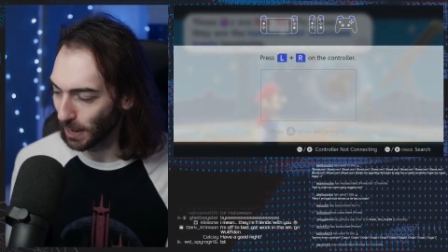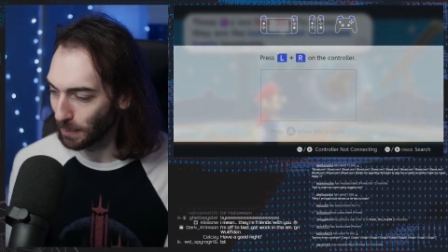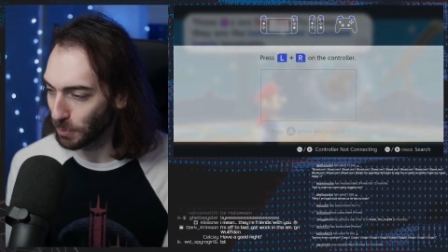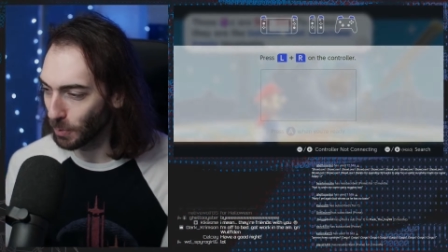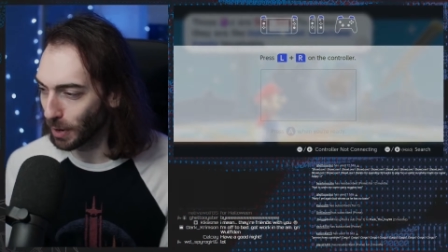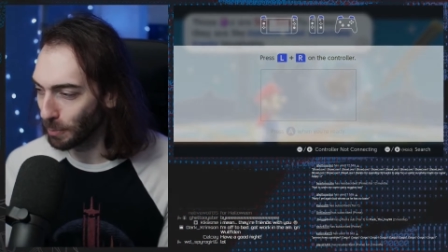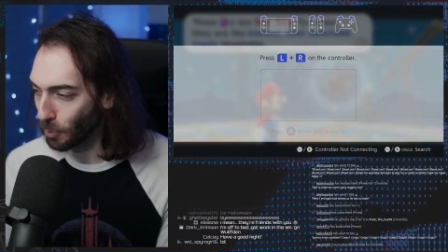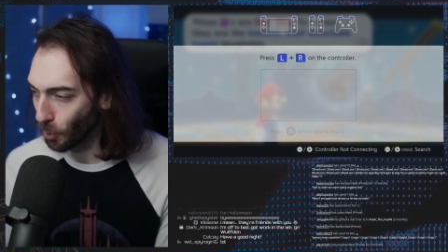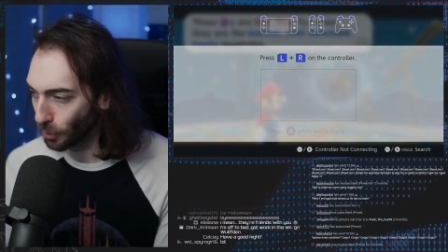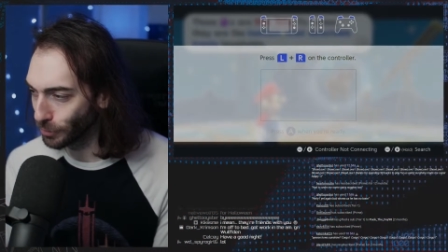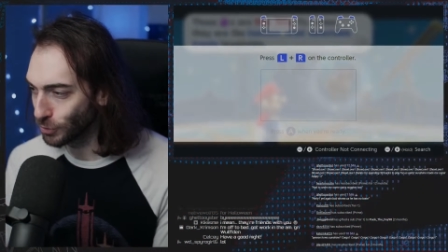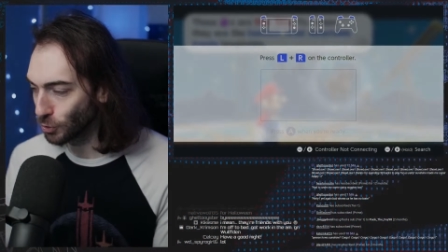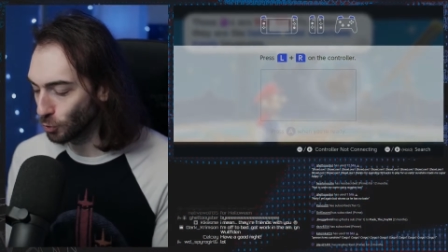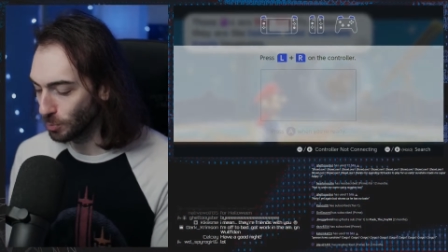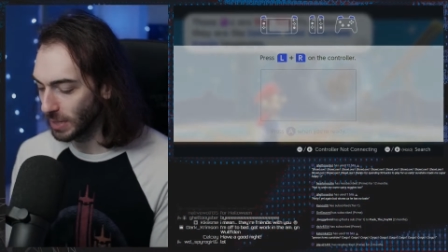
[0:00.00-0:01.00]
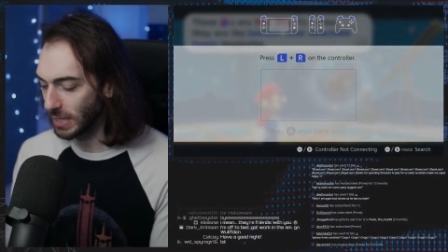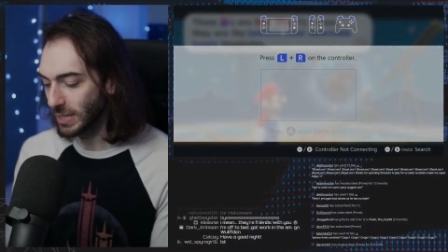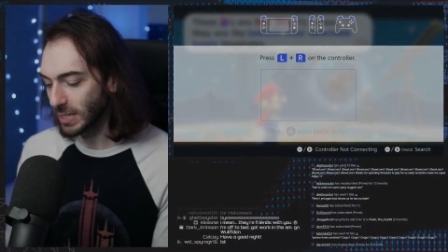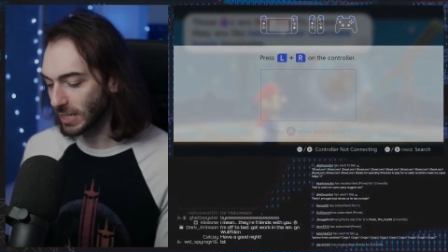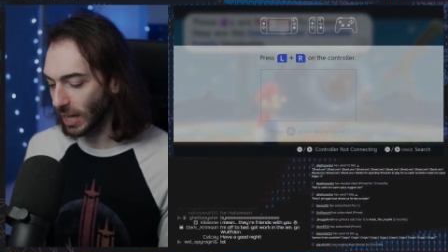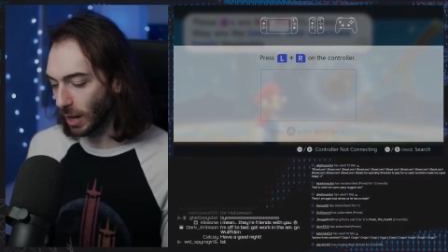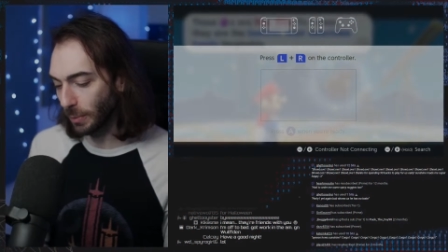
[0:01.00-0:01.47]
Tell him you want more zoom
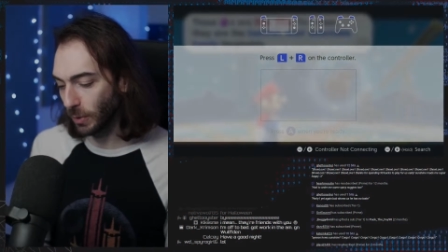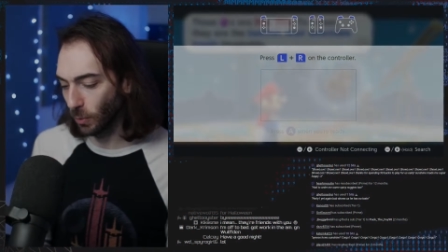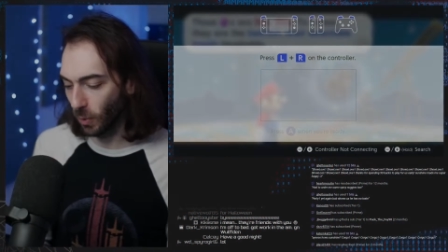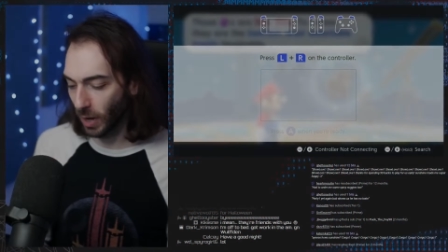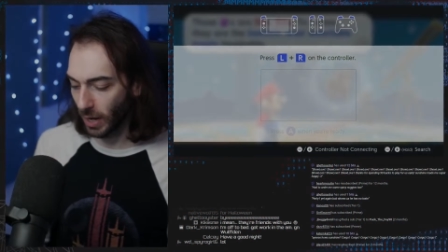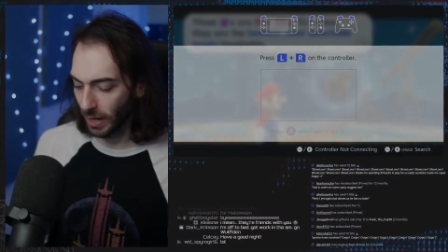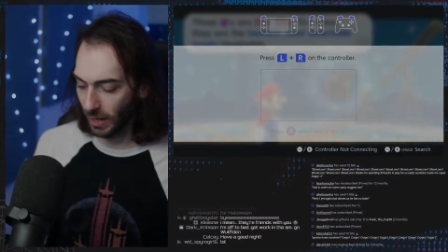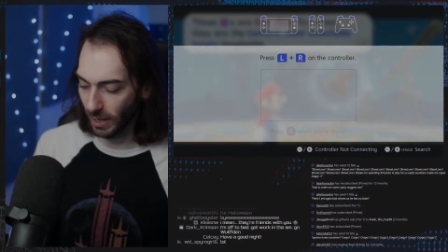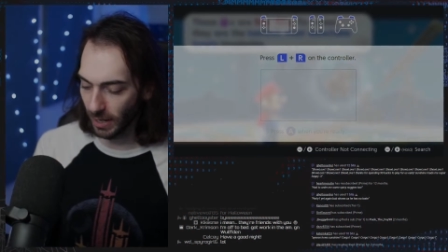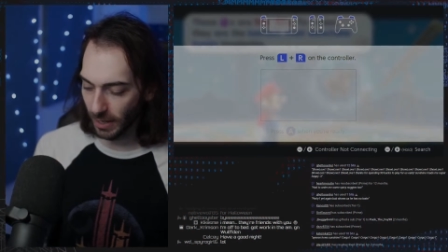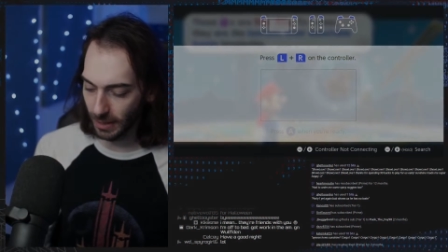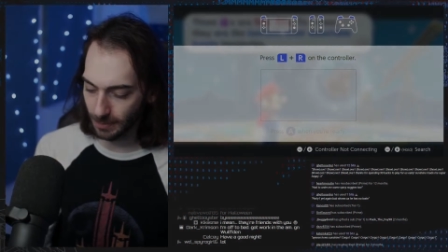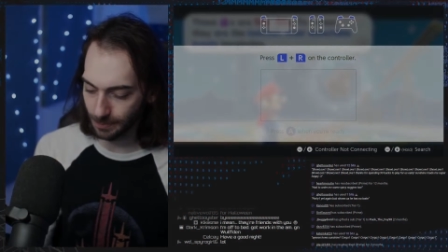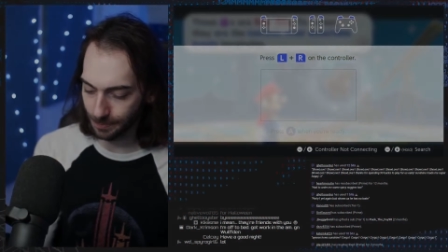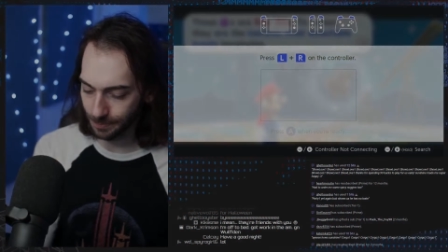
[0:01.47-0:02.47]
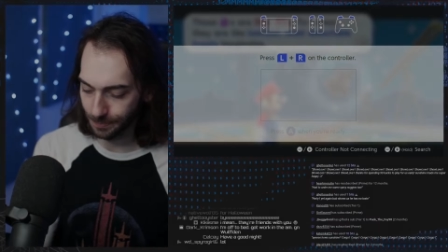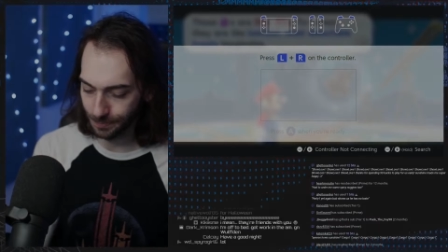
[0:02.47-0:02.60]
ins. Tell him you want uh